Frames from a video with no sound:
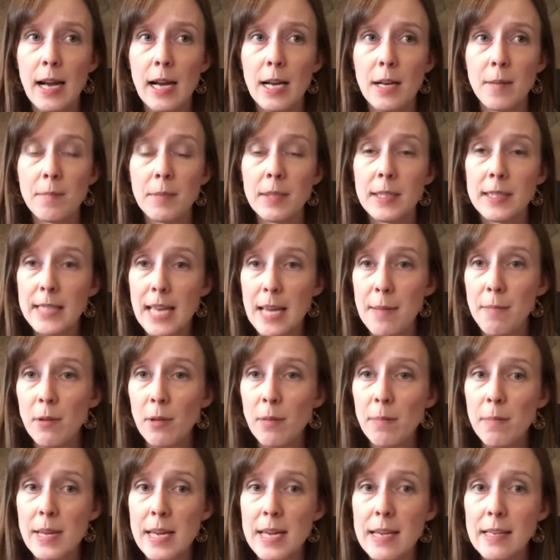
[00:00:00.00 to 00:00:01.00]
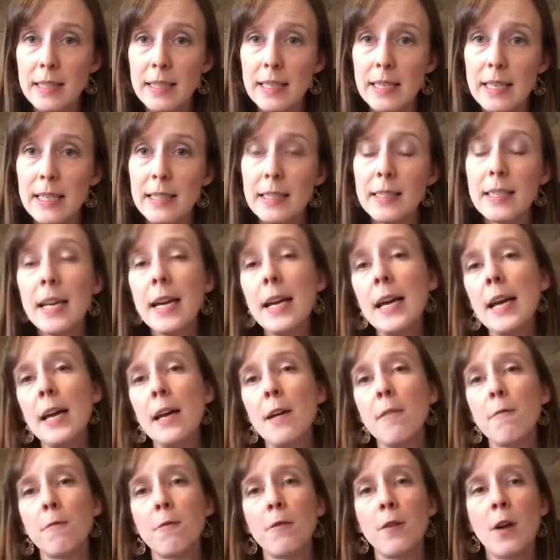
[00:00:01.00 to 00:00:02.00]
staple pieces
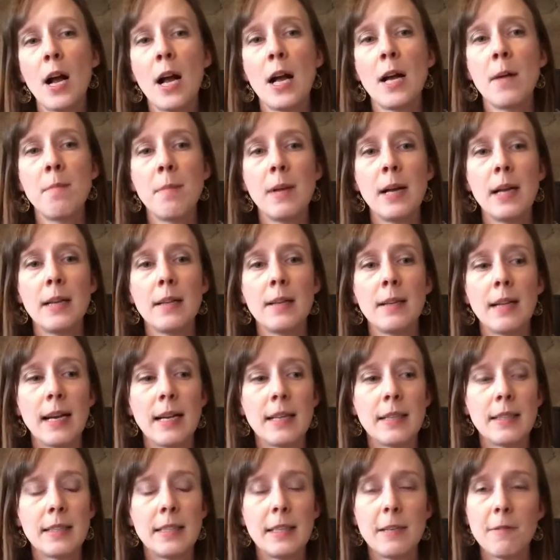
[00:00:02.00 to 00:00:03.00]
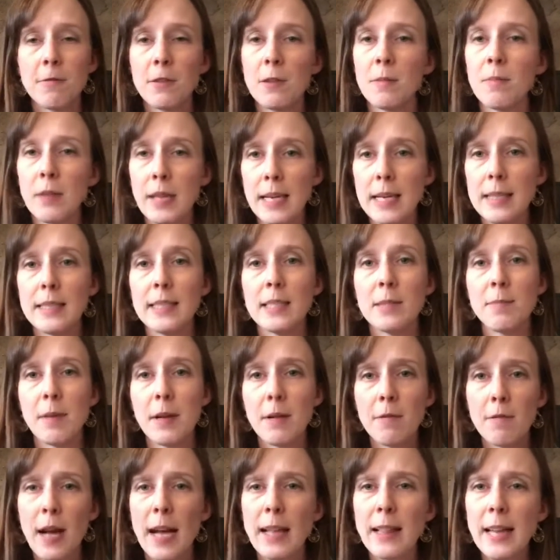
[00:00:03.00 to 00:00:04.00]
from different places,
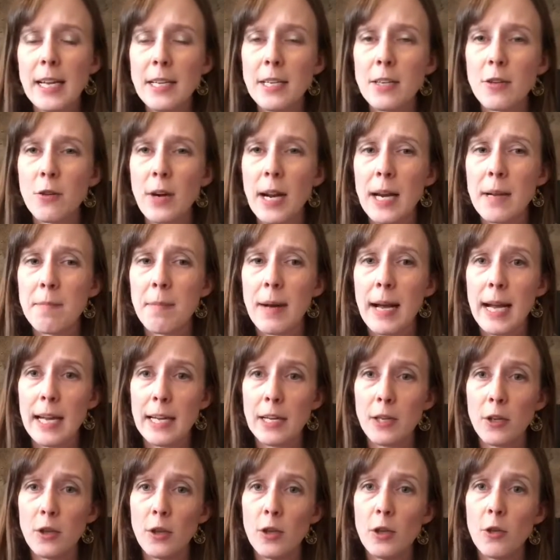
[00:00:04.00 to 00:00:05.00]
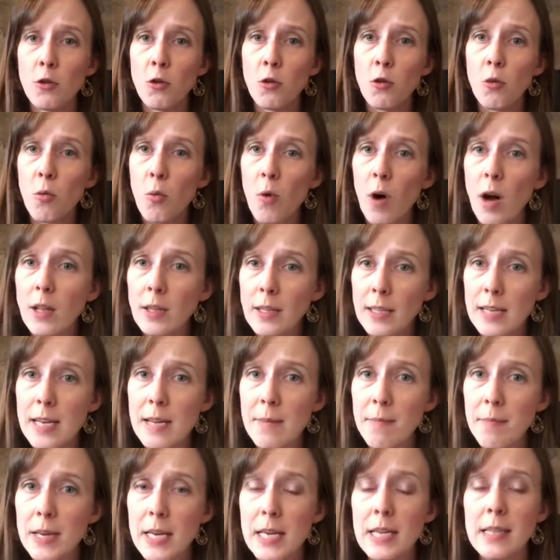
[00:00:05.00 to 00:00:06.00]
but I like to try and buy a good quality
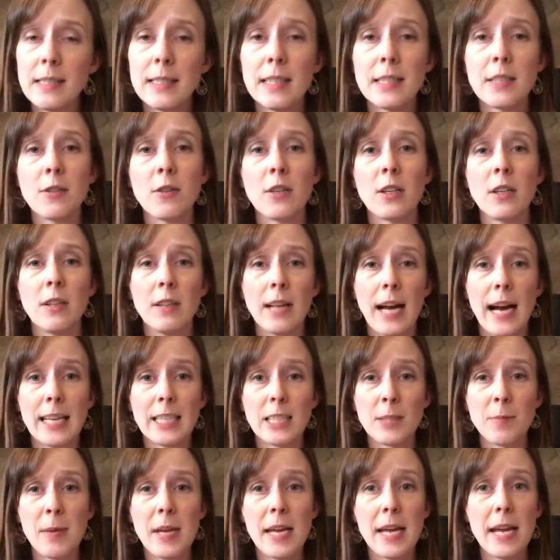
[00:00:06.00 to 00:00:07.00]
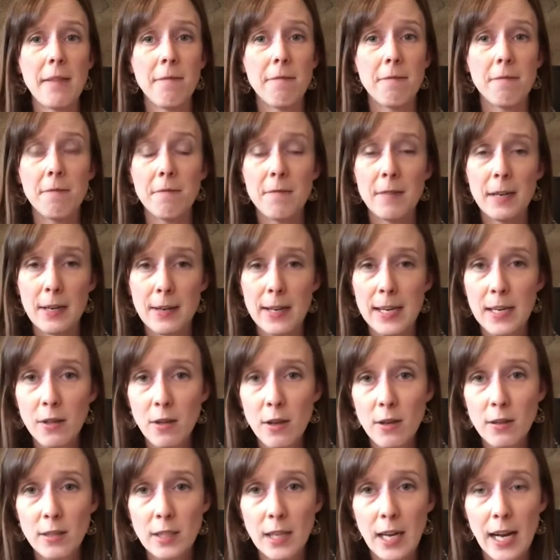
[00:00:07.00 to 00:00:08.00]
piece that's going to last me a very
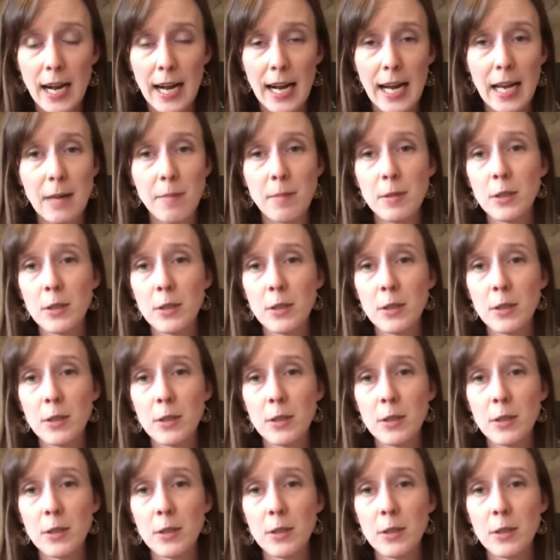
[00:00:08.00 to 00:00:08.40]
long time.